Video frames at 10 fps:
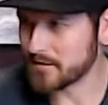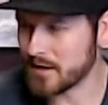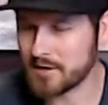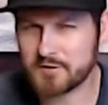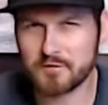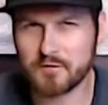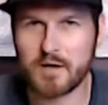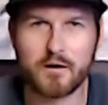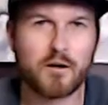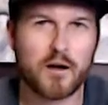
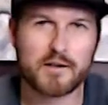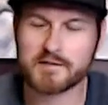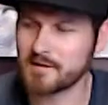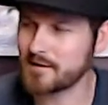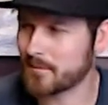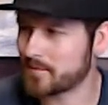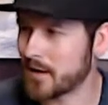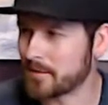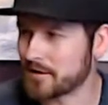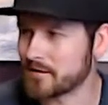in all honesty, I'm
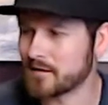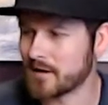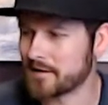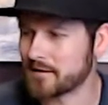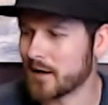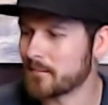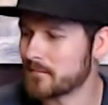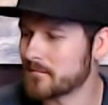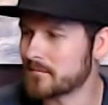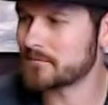probably going to end up
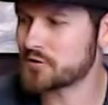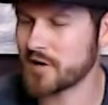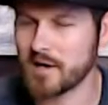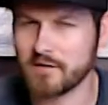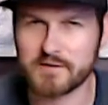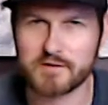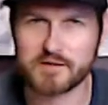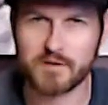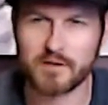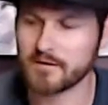trading this for
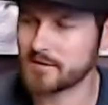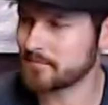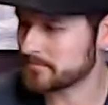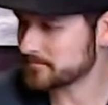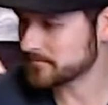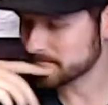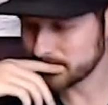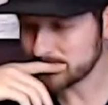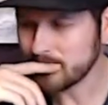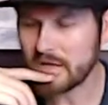something else.
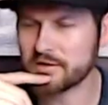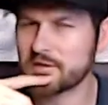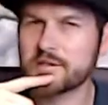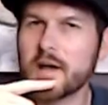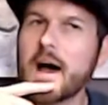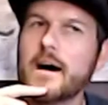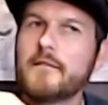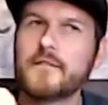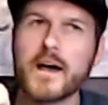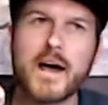Just as I
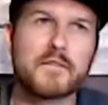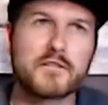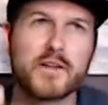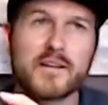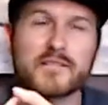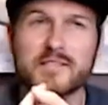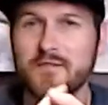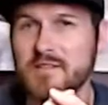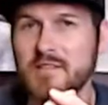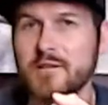have a
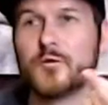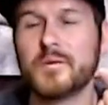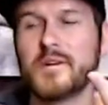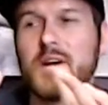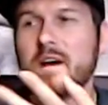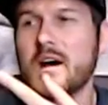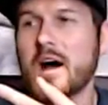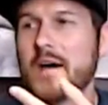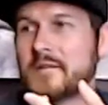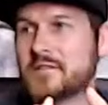2017 open.
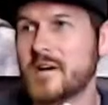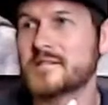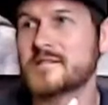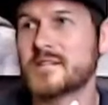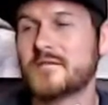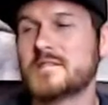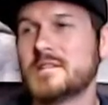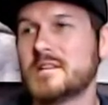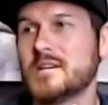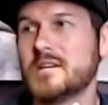I have a
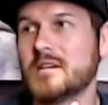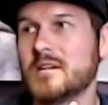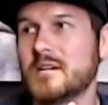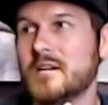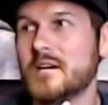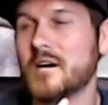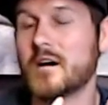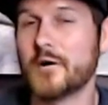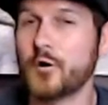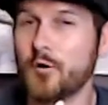2017
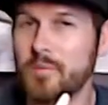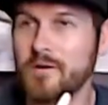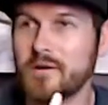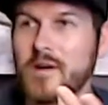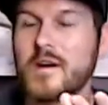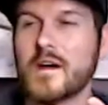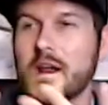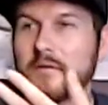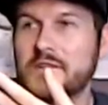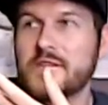unopened, and I
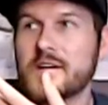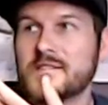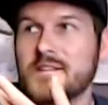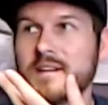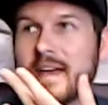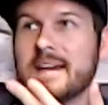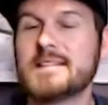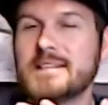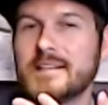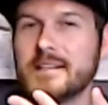have a
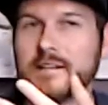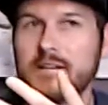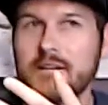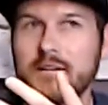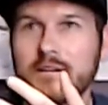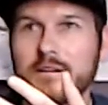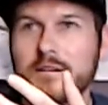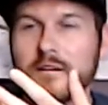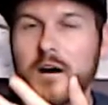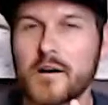2018
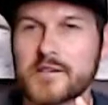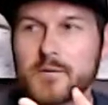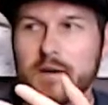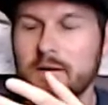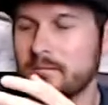on its way.